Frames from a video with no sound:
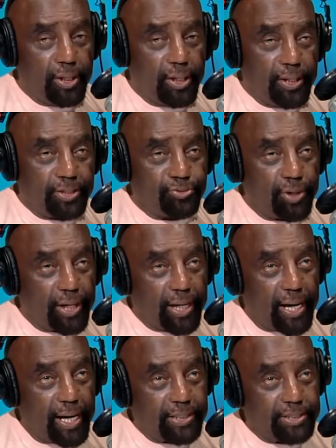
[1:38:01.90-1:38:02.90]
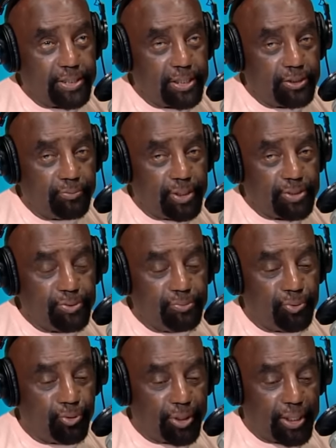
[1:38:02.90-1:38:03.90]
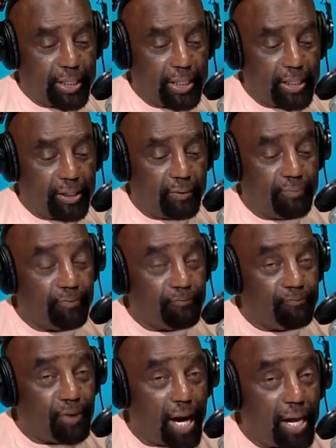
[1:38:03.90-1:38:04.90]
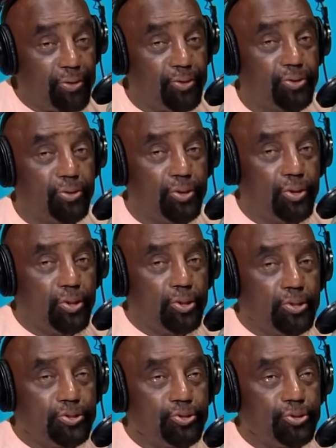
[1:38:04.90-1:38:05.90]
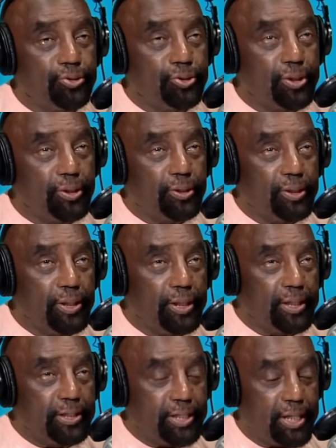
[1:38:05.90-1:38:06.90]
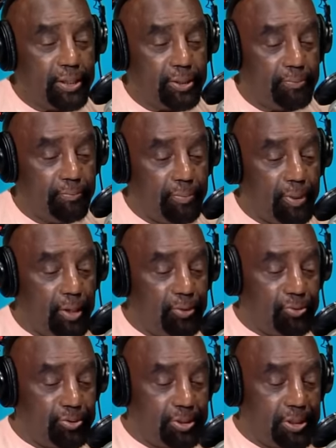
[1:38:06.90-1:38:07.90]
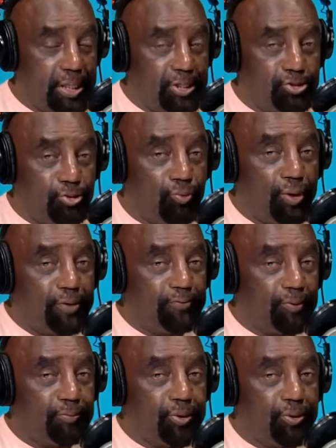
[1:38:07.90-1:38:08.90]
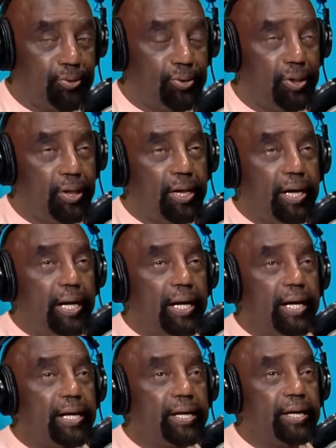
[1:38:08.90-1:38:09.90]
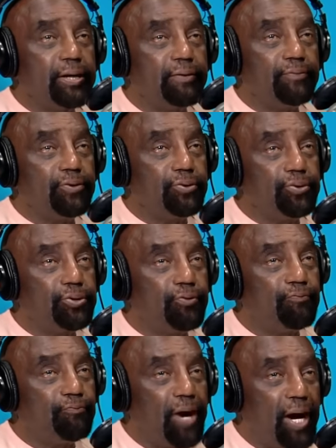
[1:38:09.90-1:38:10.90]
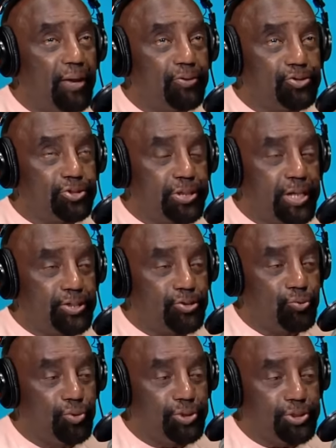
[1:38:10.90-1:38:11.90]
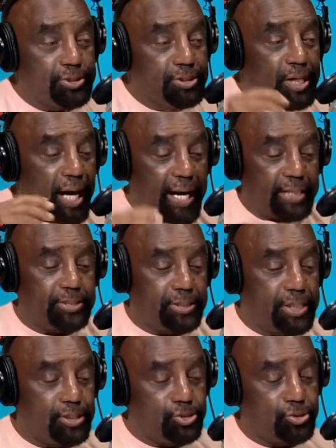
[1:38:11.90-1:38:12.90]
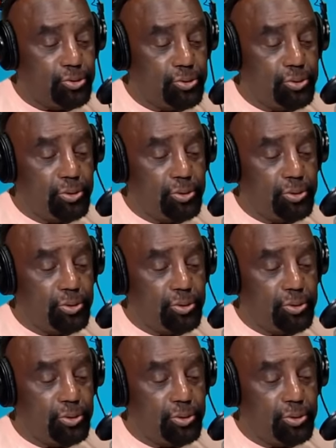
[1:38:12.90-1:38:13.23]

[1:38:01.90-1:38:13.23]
And that's why God said you must be born again of the Father. So he can take the mother's nature away from you and give you your father's nature, which is God's nature.